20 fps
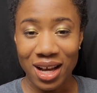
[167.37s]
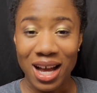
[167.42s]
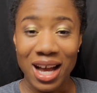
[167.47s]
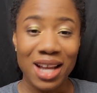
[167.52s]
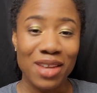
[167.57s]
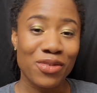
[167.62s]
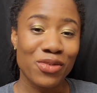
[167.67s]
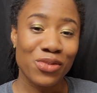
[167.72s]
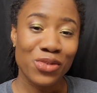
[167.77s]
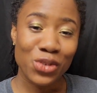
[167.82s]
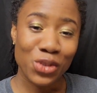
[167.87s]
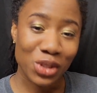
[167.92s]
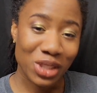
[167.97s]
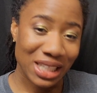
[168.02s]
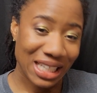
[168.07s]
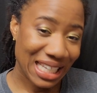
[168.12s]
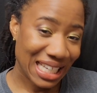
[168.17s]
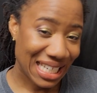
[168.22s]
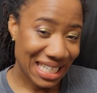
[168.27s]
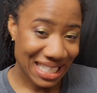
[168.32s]
I
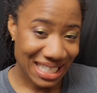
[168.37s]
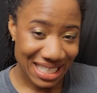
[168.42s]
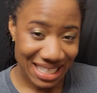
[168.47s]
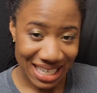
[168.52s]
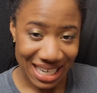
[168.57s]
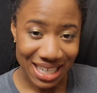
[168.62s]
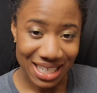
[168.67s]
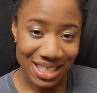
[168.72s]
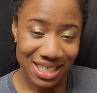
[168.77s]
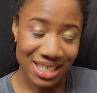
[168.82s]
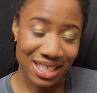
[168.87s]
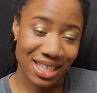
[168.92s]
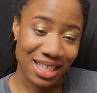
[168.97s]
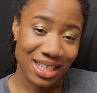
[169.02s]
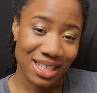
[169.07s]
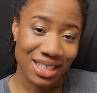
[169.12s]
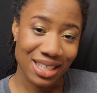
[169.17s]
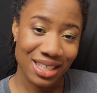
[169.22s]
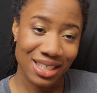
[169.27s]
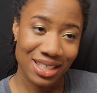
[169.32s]
fully
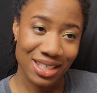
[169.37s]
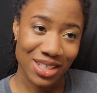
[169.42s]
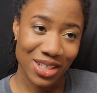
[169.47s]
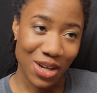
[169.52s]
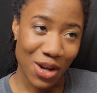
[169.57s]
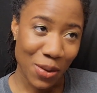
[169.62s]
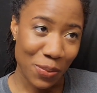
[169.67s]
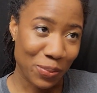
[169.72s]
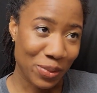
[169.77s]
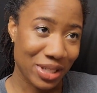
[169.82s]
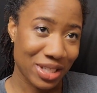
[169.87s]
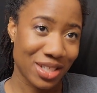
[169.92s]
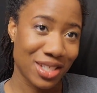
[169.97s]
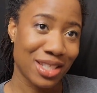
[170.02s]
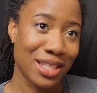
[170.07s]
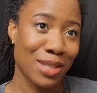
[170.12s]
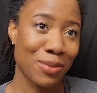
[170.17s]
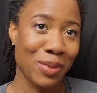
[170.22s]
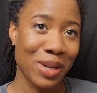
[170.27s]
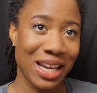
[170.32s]
intended on
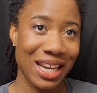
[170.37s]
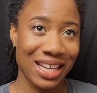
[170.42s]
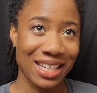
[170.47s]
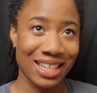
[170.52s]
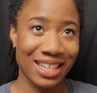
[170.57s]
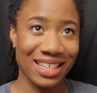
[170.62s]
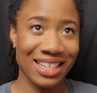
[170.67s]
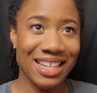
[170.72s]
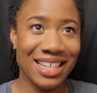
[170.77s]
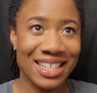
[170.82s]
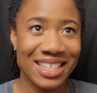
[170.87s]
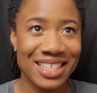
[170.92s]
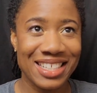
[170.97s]
participating